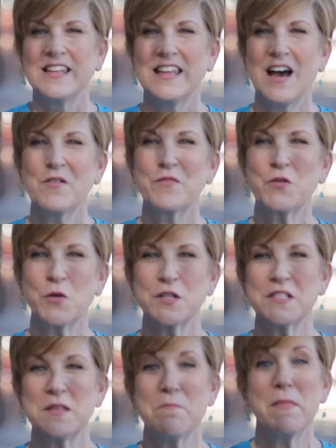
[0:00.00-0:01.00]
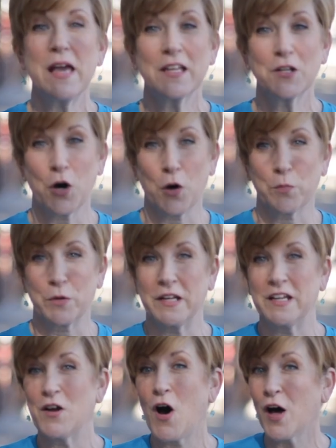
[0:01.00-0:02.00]
Now, of course, the main culprit
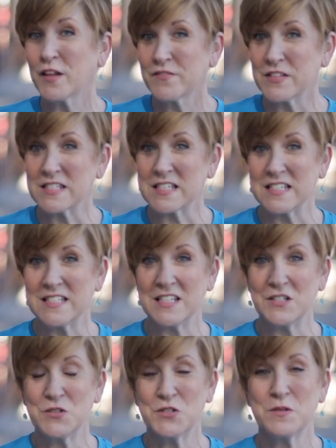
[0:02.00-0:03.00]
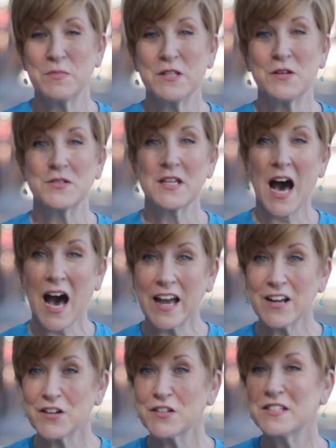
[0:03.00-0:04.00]
in all of this continues to be those
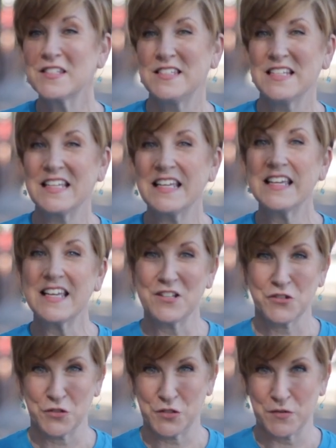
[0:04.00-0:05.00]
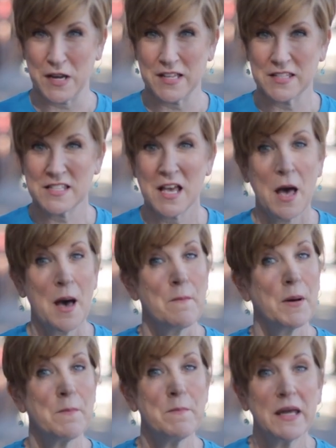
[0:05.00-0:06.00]
higher, sticky interest rates.
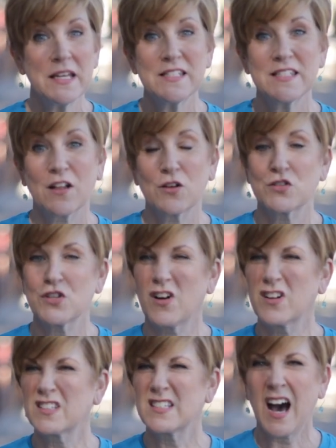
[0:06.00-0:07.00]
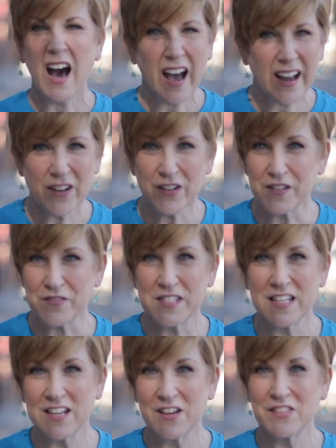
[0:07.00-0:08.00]
But many sellers are tired of
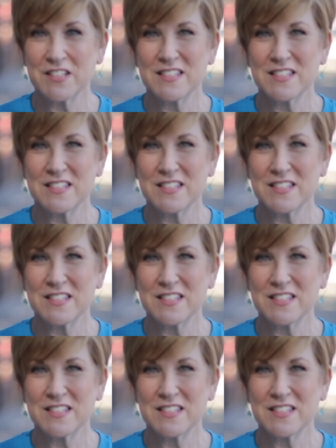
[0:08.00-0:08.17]
sitting on the